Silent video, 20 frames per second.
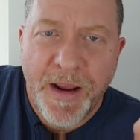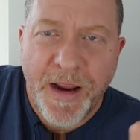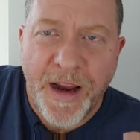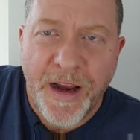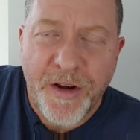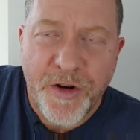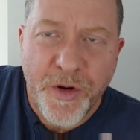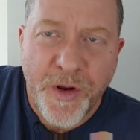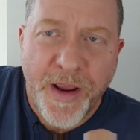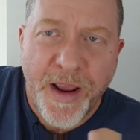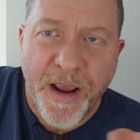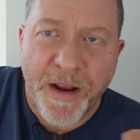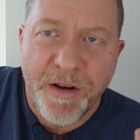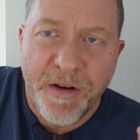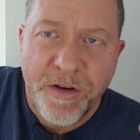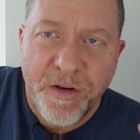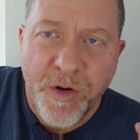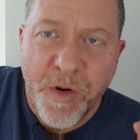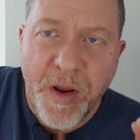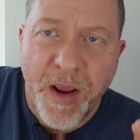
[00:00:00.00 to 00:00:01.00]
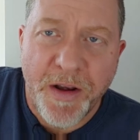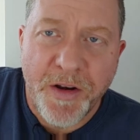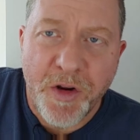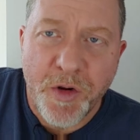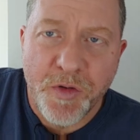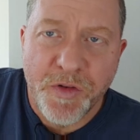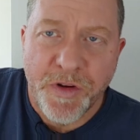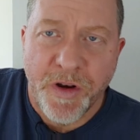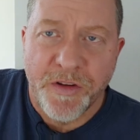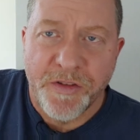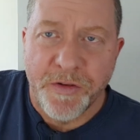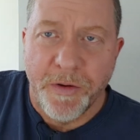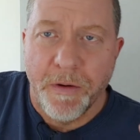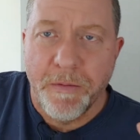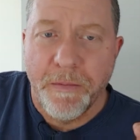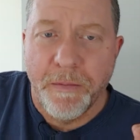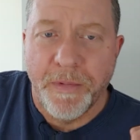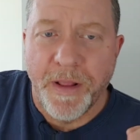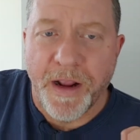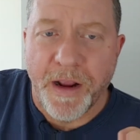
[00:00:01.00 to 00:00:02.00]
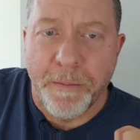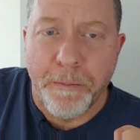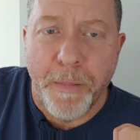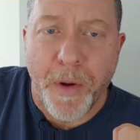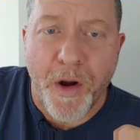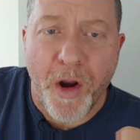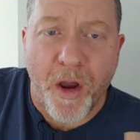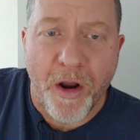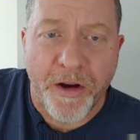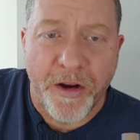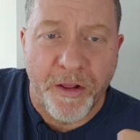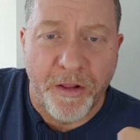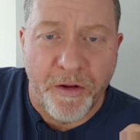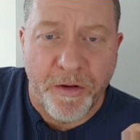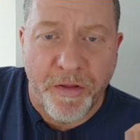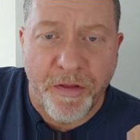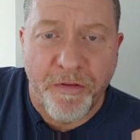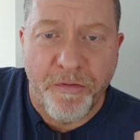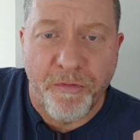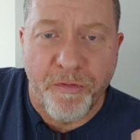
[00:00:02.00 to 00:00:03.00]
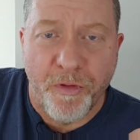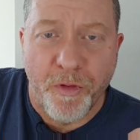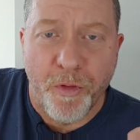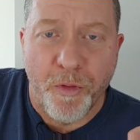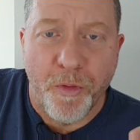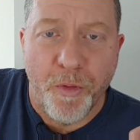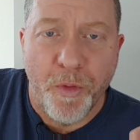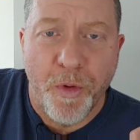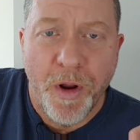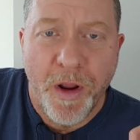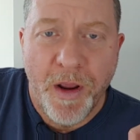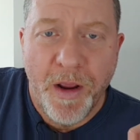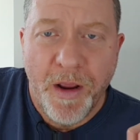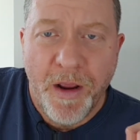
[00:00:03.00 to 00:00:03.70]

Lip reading: and you can use it as like a monocular through